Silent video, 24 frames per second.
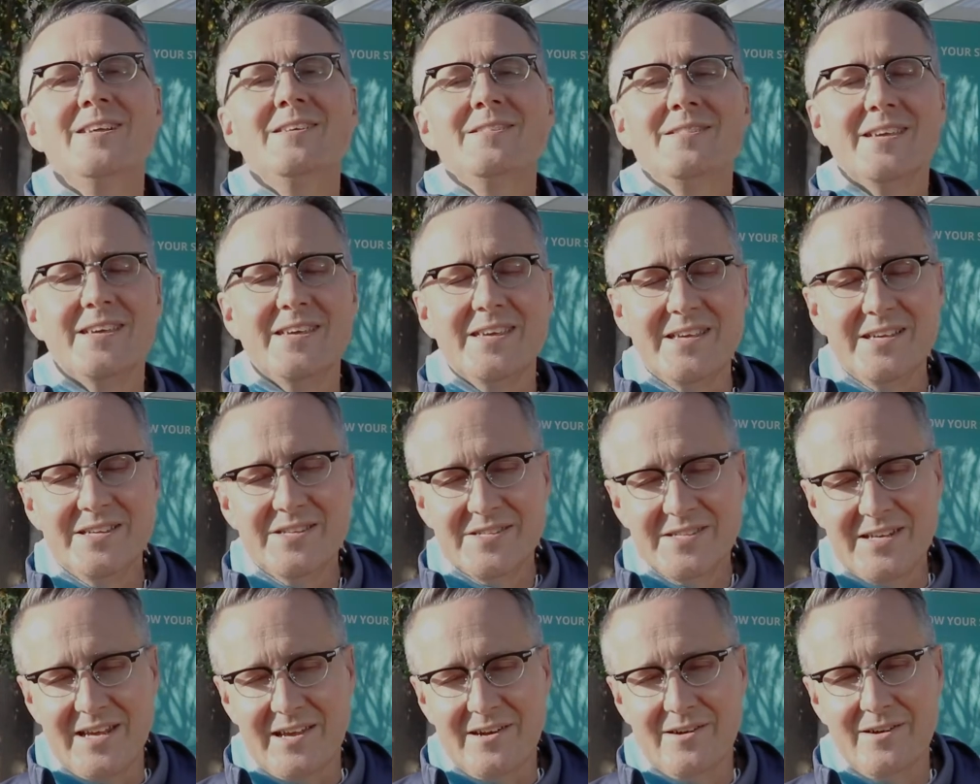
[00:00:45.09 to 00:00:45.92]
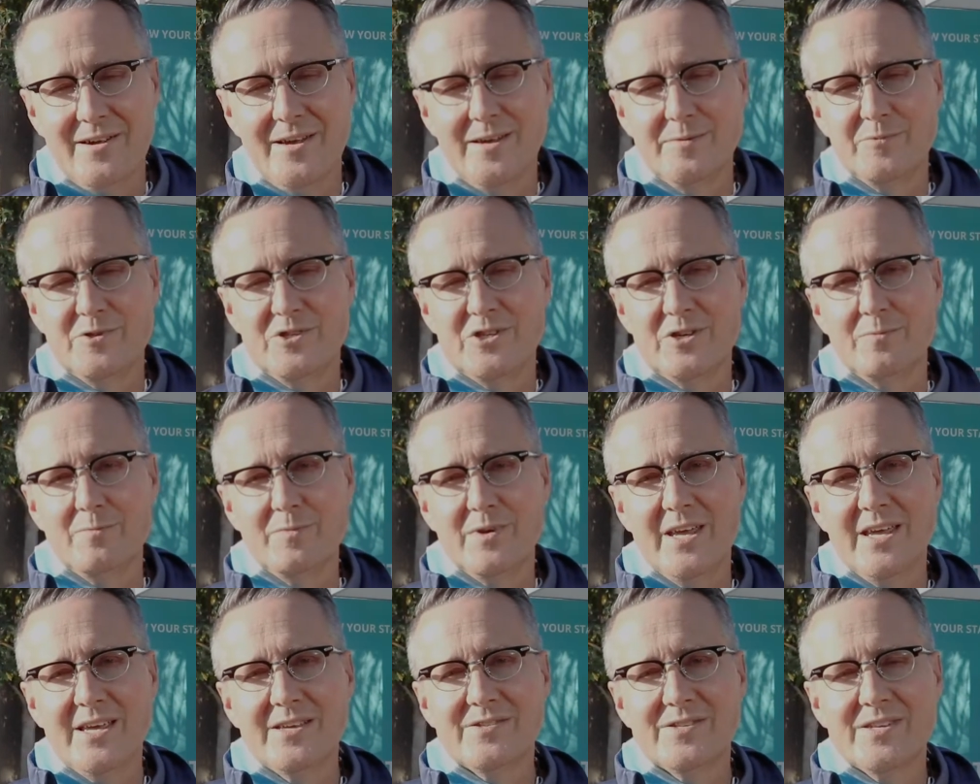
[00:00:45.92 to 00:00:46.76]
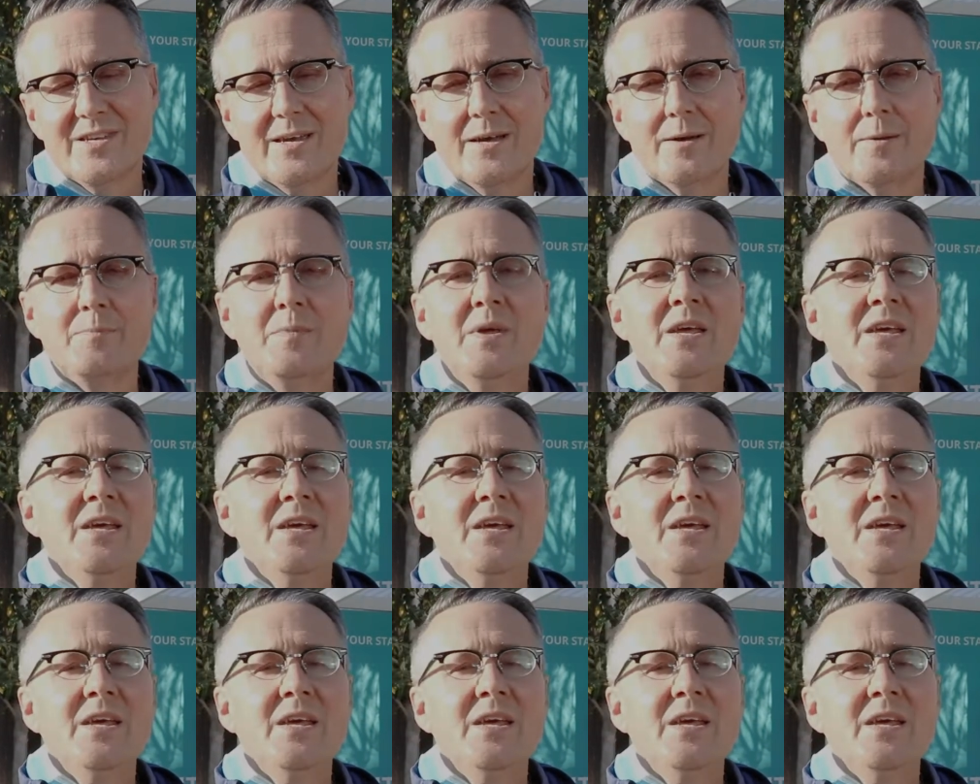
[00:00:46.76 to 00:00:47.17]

the East Anaheim Gymnasium.